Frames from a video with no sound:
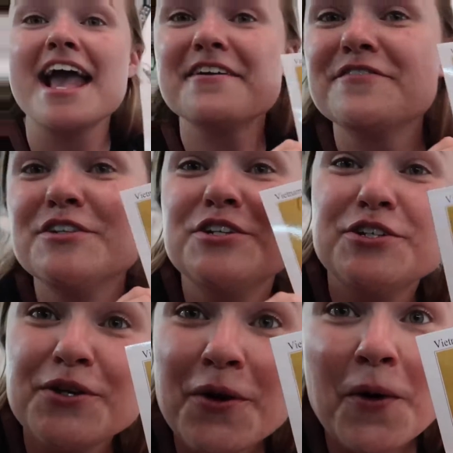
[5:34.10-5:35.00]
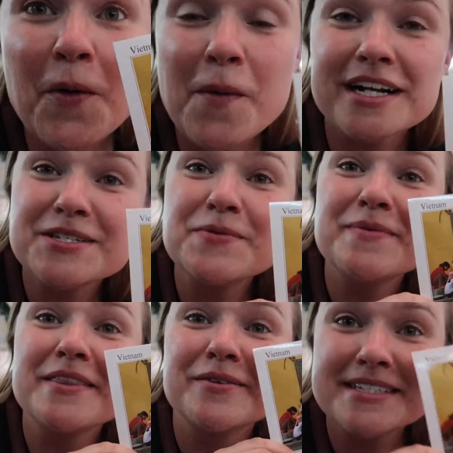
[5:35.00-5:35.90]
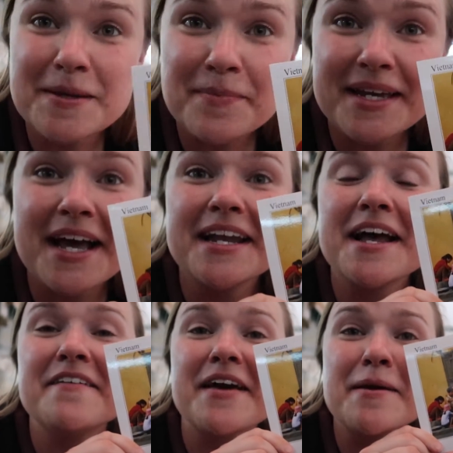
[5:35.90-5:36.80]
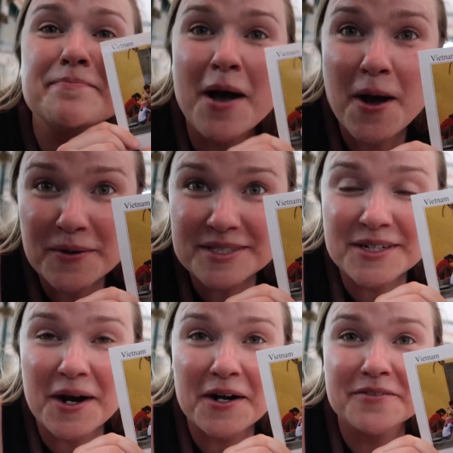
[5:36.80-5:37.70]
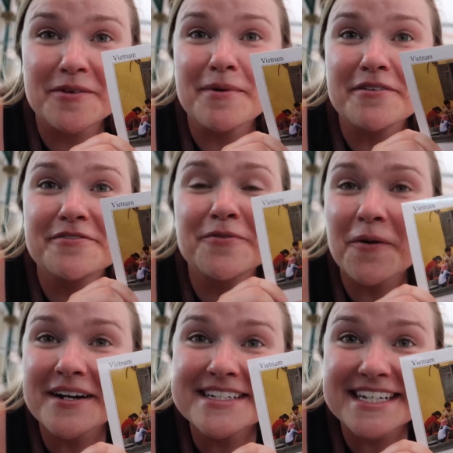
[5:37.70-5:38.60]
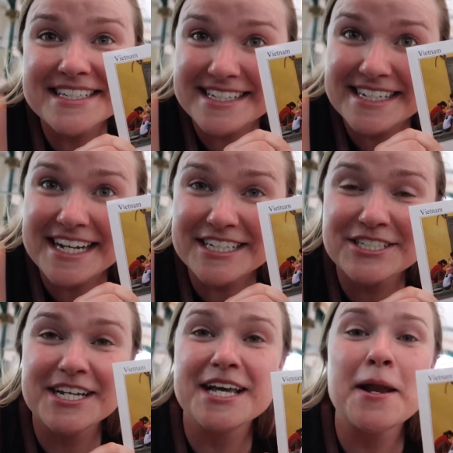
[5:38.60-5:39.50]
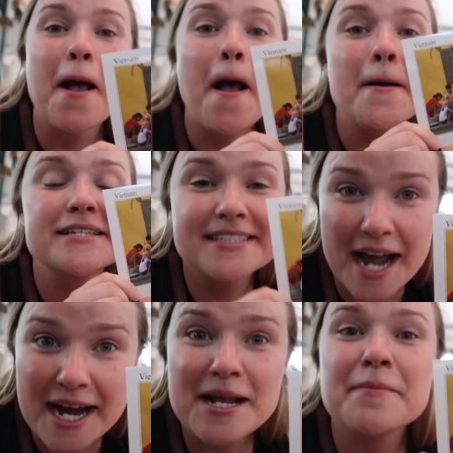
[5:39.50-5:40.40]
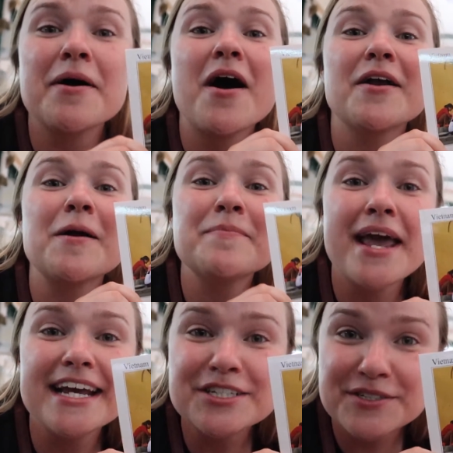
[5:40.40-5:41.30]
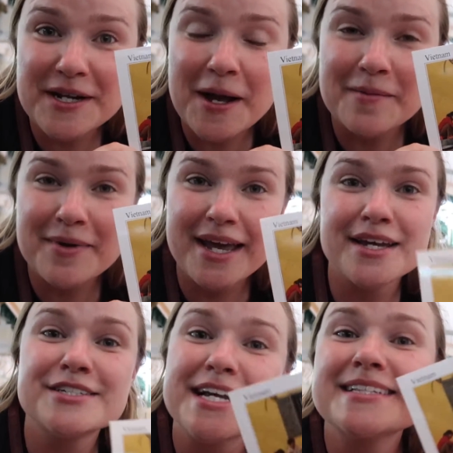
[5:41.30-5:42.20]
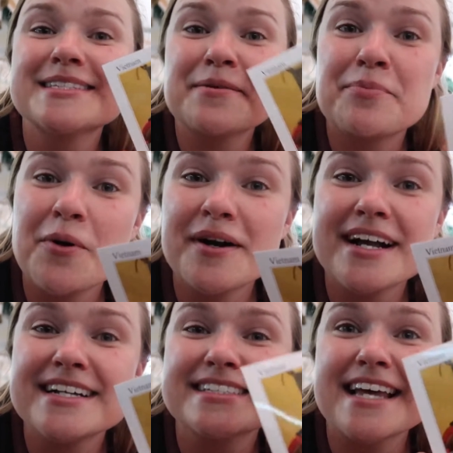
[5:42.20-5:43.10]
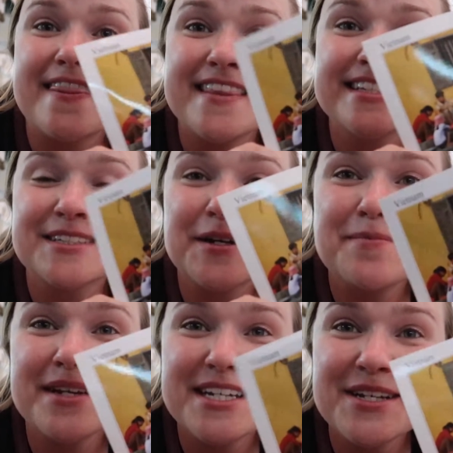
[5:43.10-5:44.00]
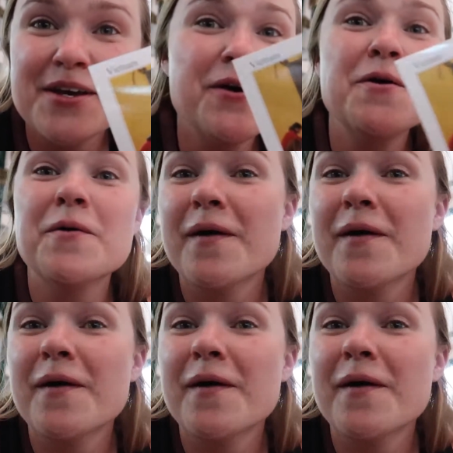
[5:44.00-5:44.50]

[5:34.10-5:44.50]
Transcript: If you want to be the recipient of a postcard from a foreign destination, sign up on our Patreon page and support us. And this could be you.